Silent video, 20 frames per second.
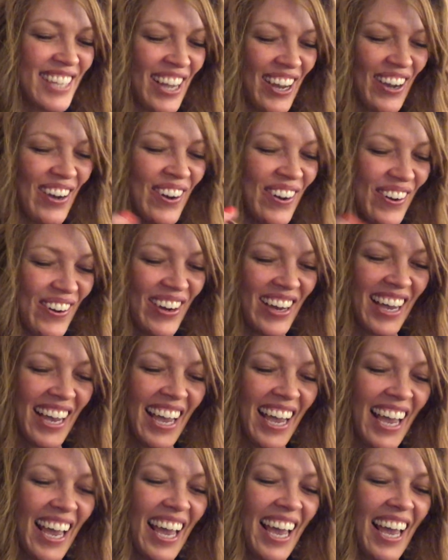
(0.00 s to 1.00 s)
So
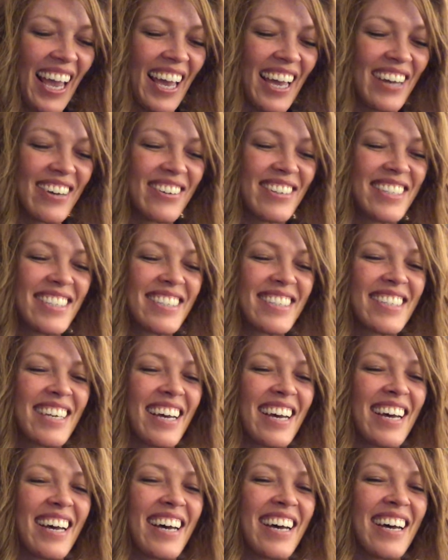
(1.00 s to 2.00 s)
it was.
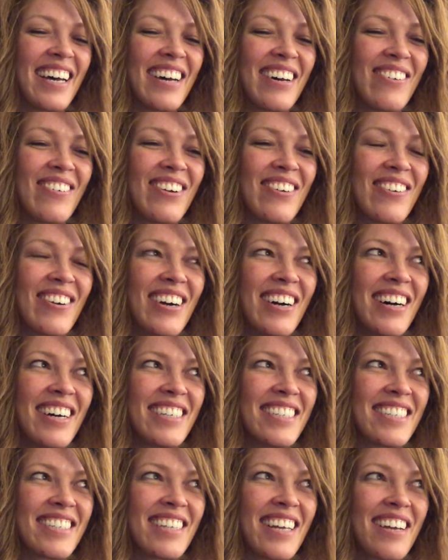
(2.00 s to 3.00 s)
Uh, we were
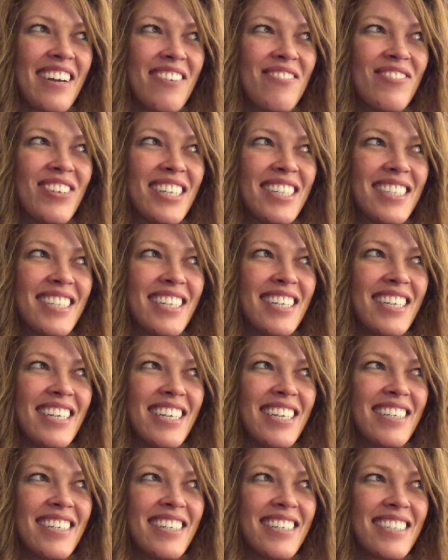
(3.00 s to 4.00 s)
all just like on pins and
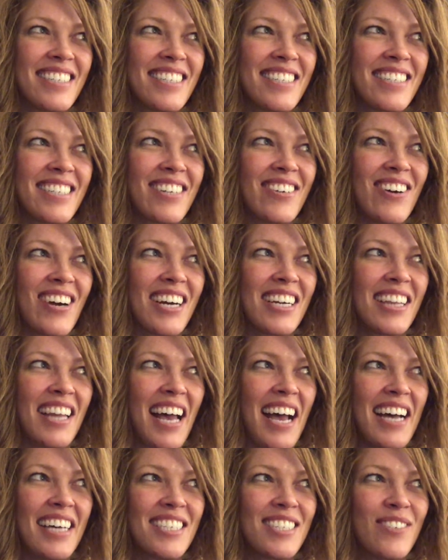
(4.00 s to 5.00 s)
needles. And so our
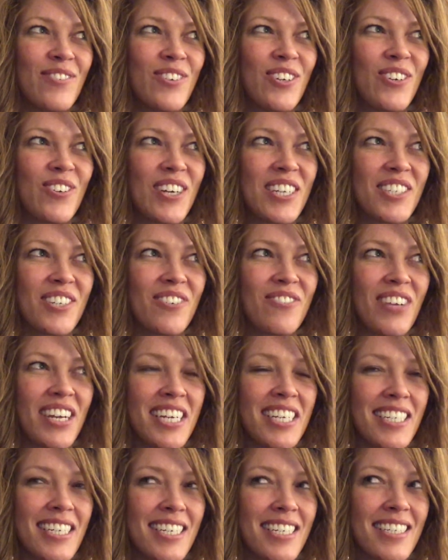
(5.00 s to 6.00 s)
last few
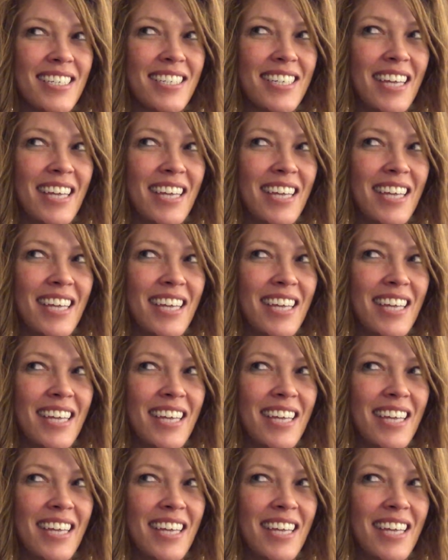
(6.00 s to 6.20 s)
reservations